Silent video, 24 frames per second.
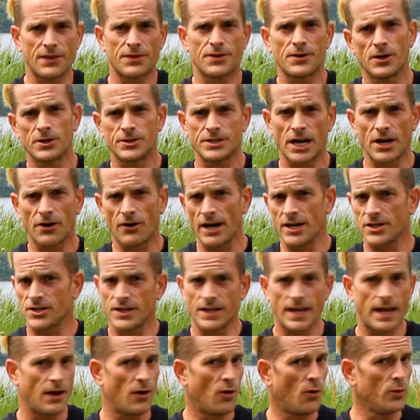and third
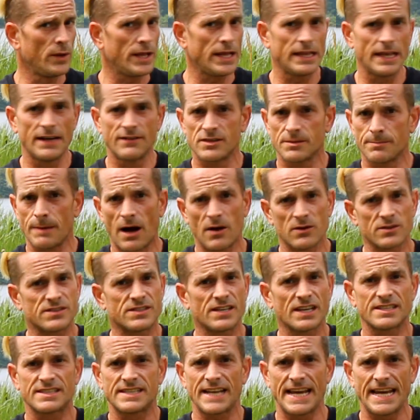generation that only lives about
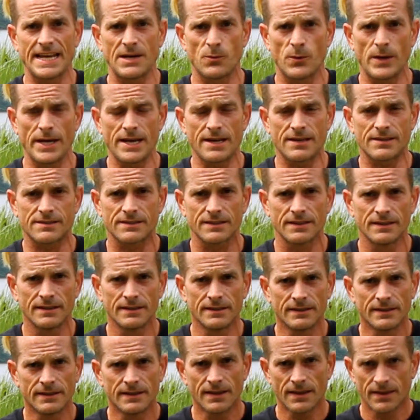six to eight weeks,
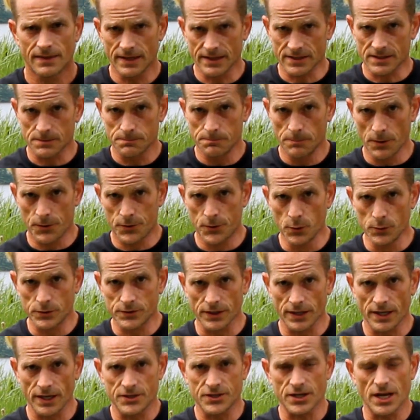this
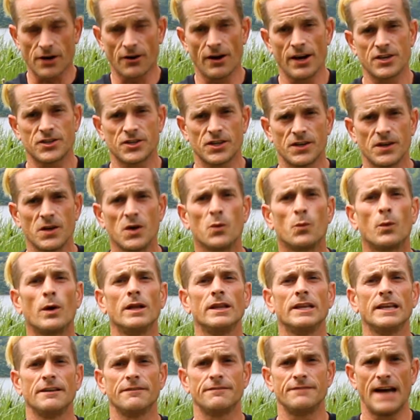Methuselah generation
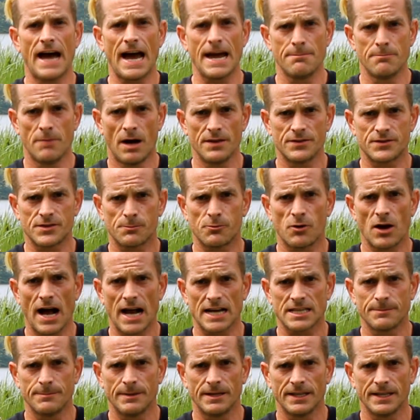will live nine months
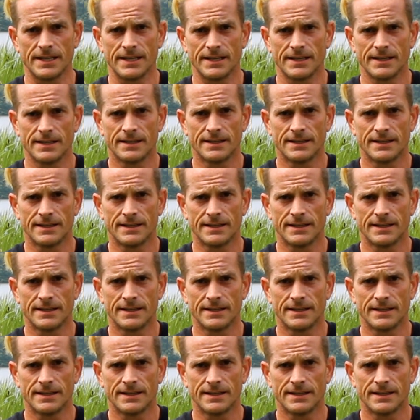approximately.